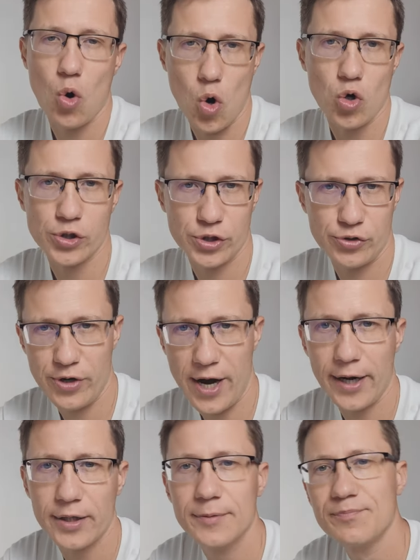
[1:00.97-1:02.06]

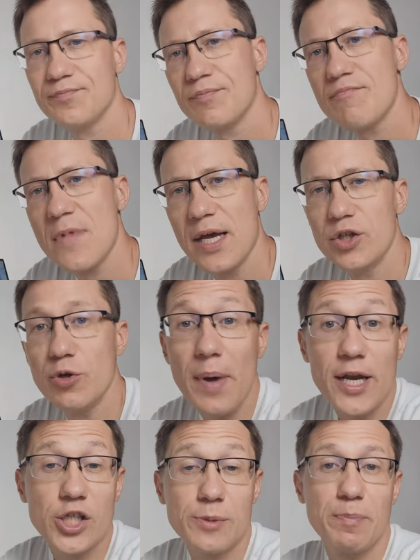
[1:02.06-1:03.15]
Austrac, to
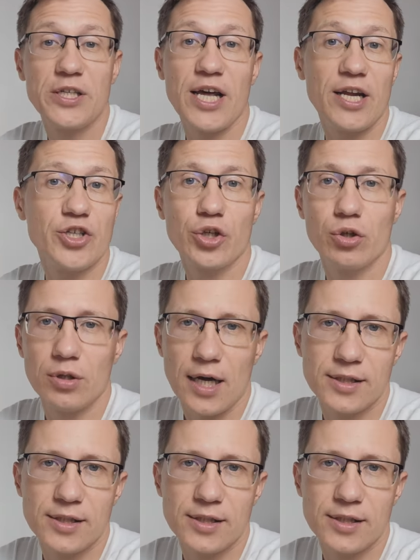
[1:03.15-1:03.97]
manage potential